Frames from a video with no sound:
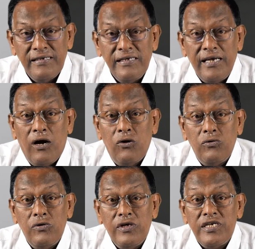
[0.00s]

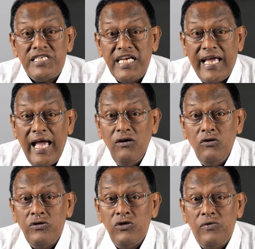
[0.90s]
Now, Chicago
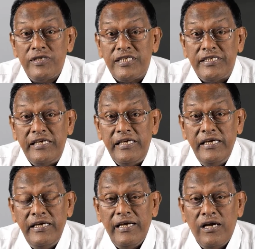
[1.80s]

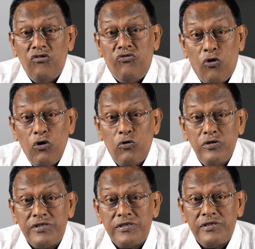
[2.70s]
University
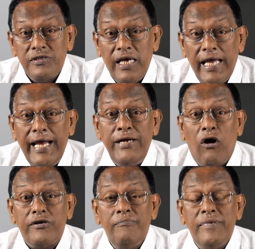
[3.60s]
follows a
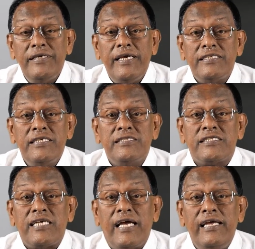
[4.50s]
documentation
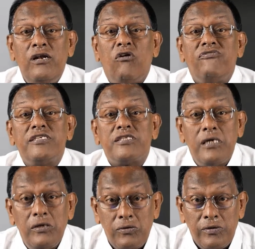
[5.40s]
style of its
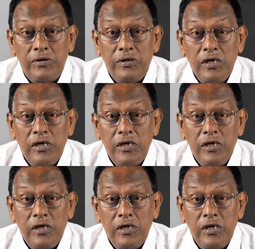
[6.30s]
own.